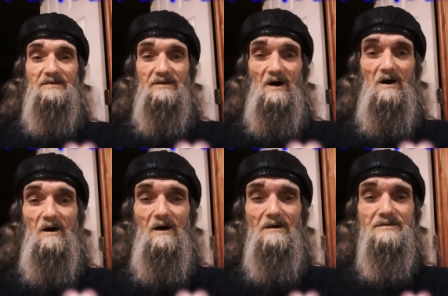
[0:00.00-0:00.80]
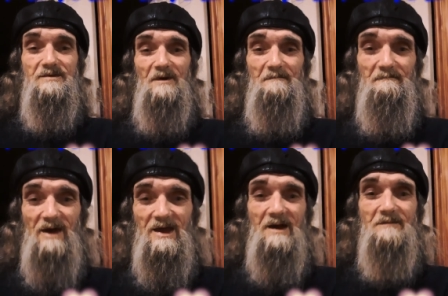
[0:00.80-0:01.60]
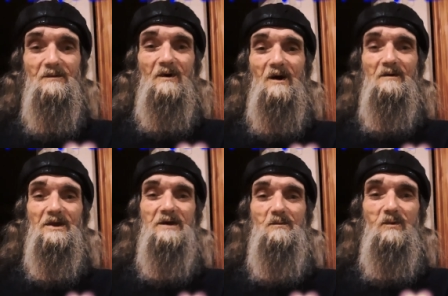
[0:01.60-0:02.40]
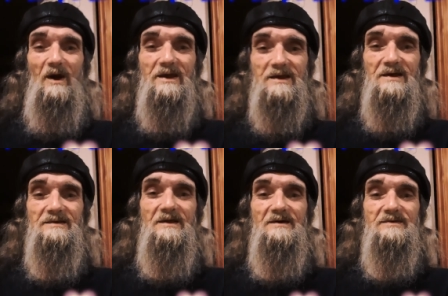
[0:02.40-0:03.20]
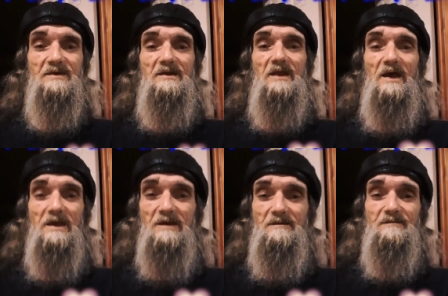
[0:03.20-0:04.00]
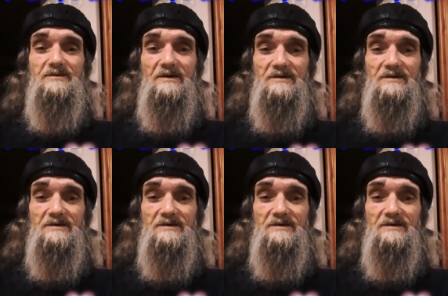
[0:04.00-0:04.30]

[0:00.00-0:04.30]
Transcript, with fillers: the hearts of men were only wickedness and evil, to